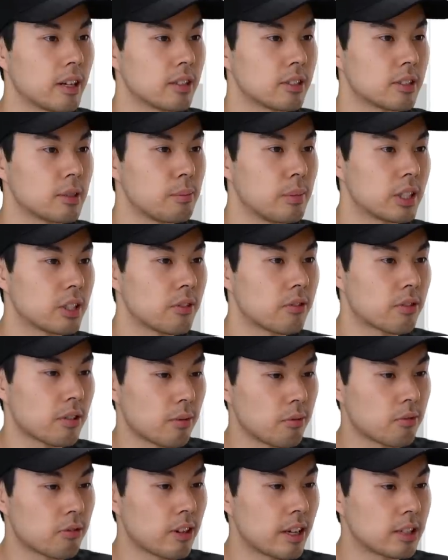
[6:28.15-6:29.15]
We got a submission
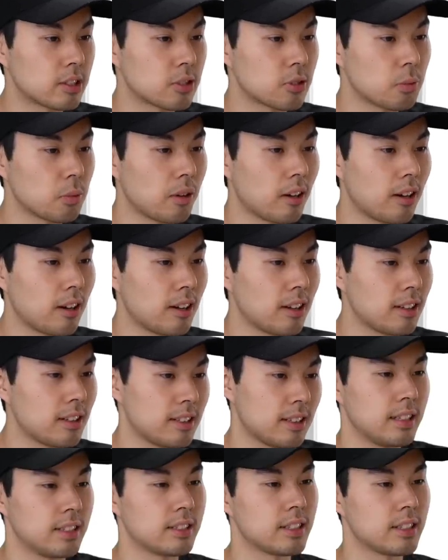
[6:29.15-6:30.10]
from Francois.